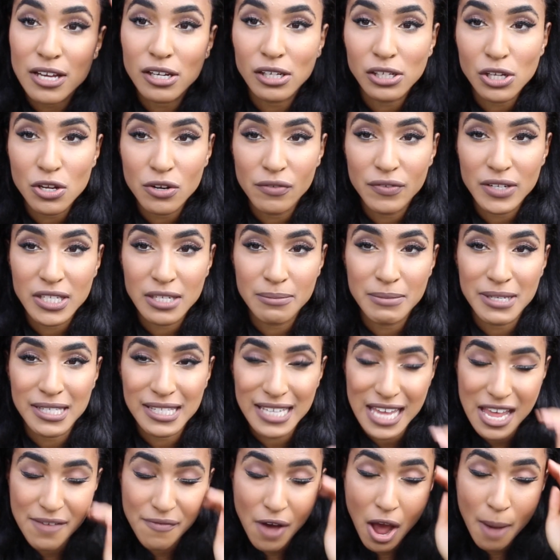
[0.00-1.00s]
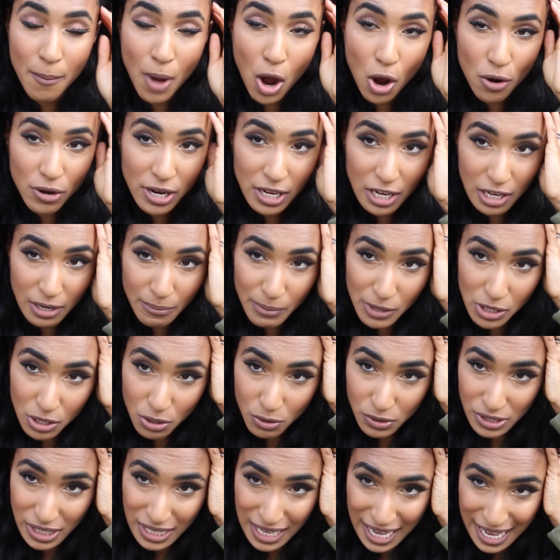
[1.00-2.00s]
include vitamin C if I'm only going to be
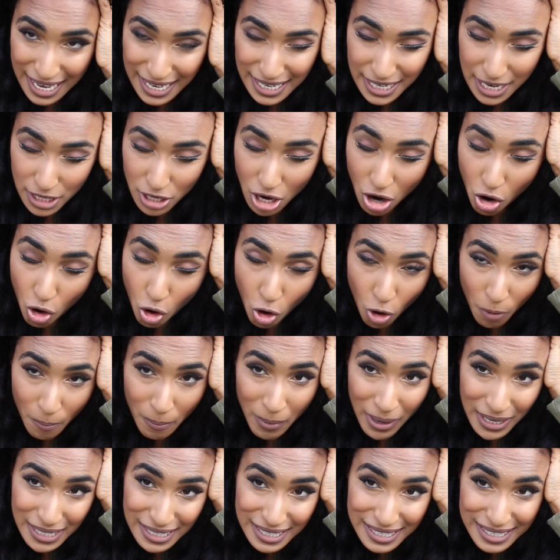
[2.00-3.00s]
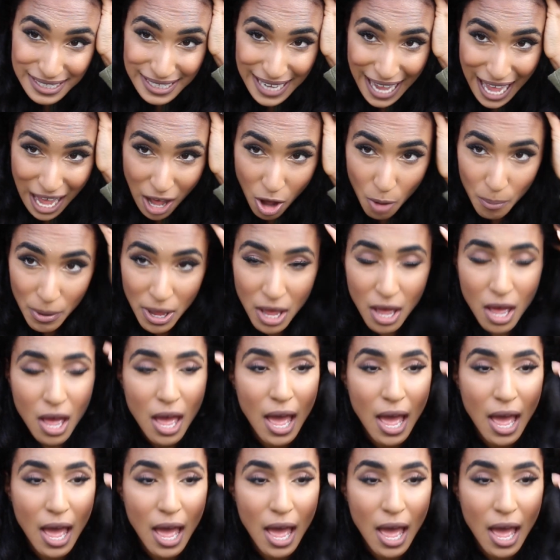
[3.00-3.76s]
using it on my scalp.